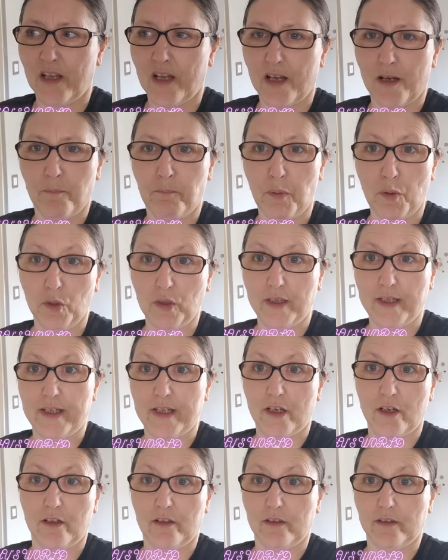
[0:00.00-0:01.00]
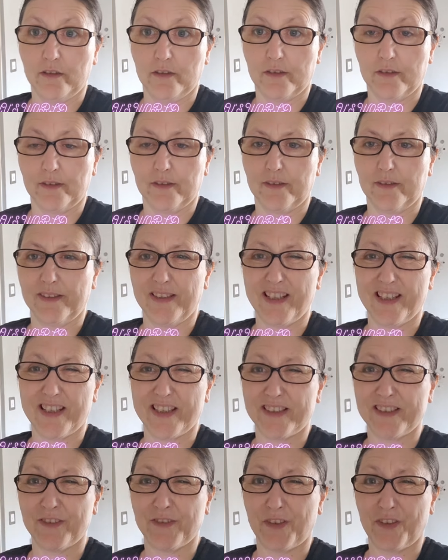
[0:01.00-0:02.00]
a bully or
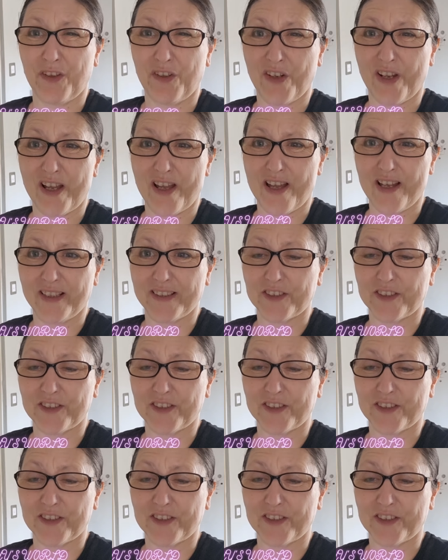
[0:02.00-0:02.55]
negative or all that.